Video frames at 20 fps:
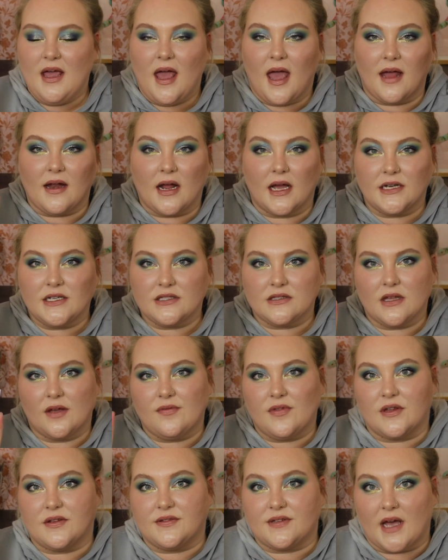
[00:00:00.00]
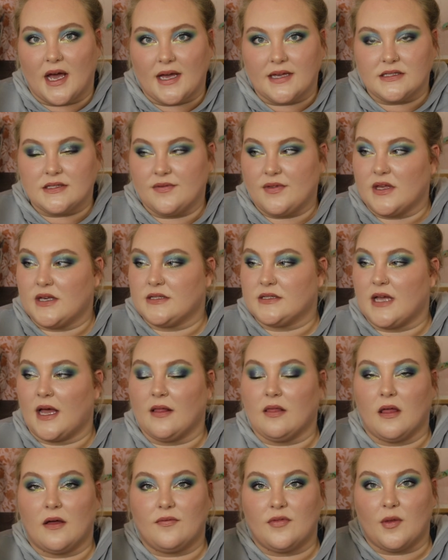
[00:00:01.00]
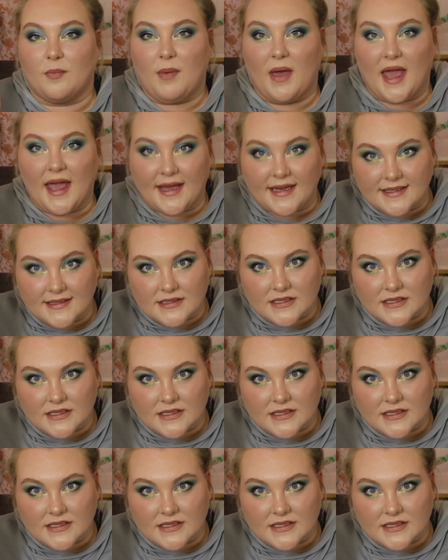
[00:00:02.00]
And I just love the size of this. I love the pan